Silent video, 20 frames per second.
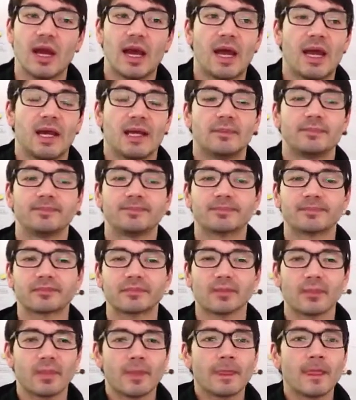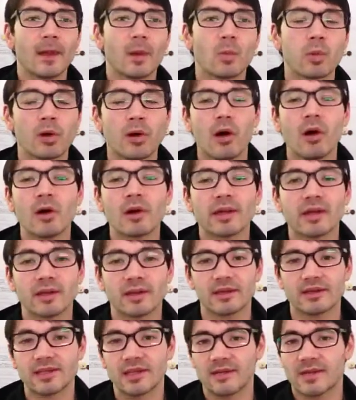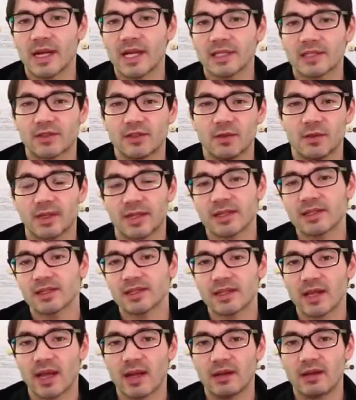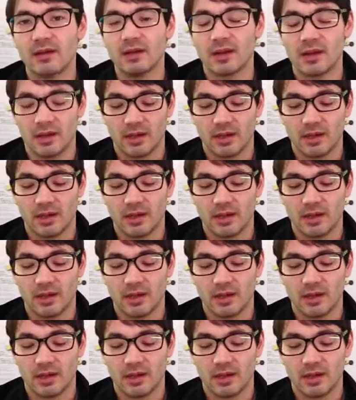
And we're all guilty of that to an extent,